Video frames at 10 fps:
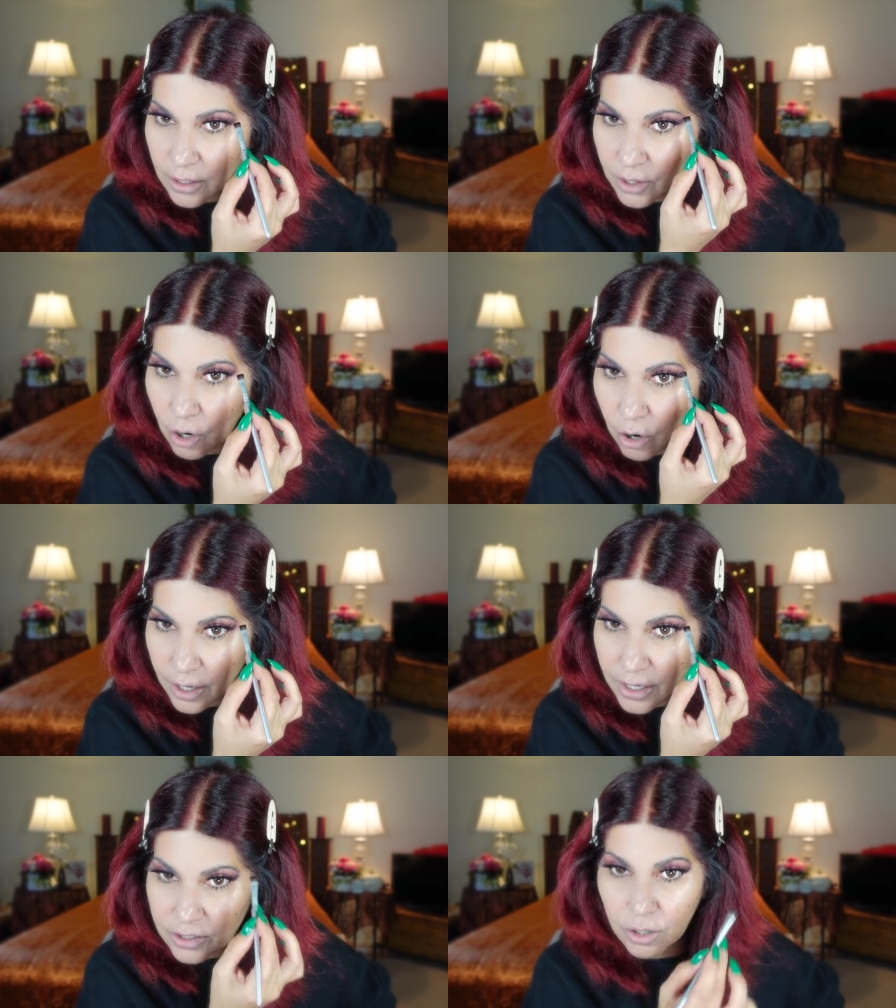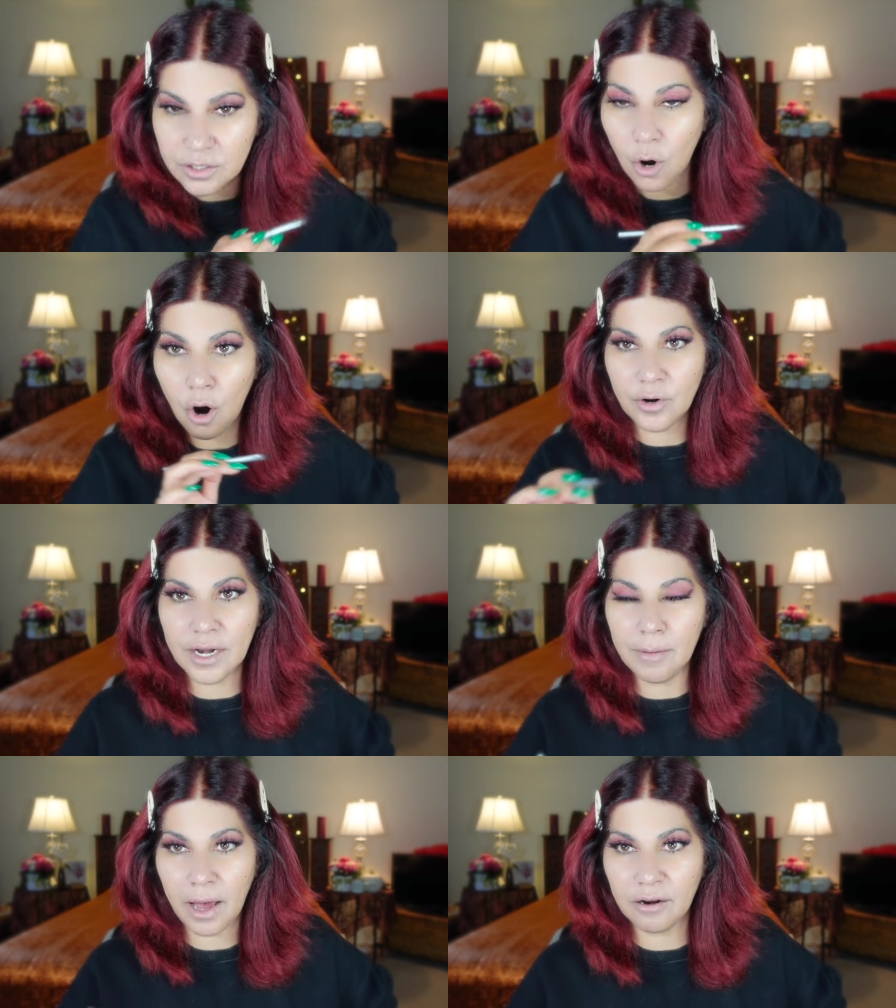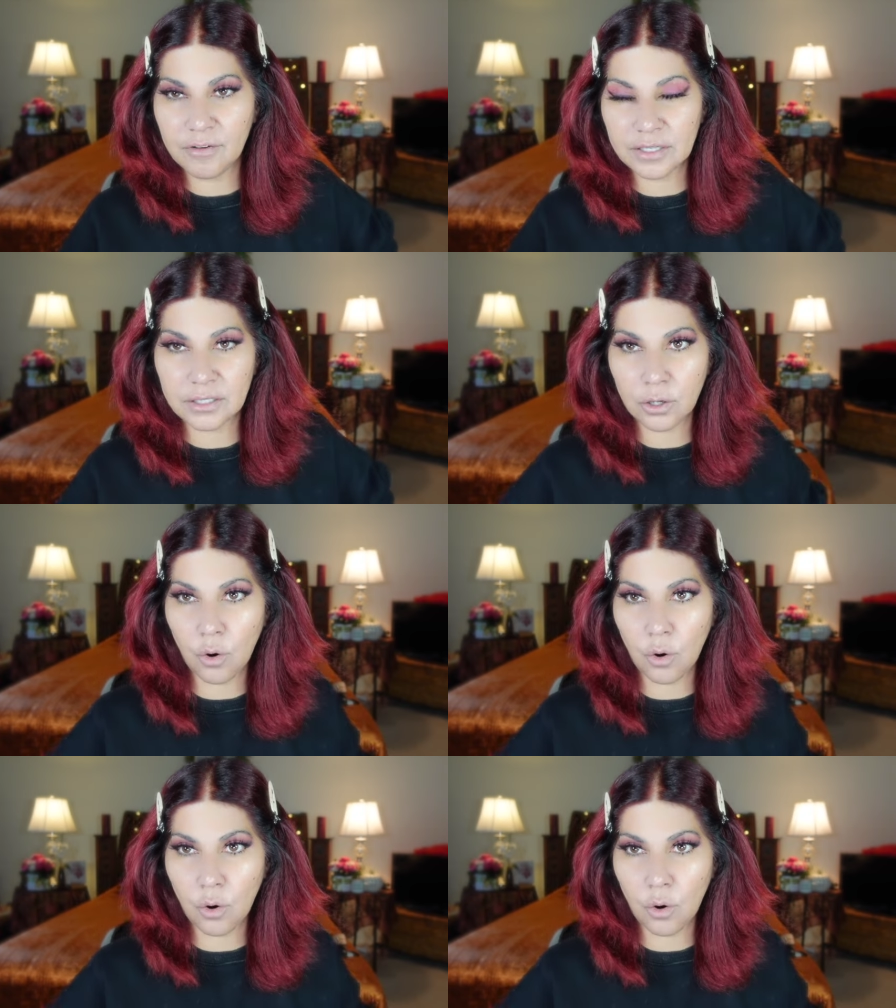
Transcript: the artist is already manifesting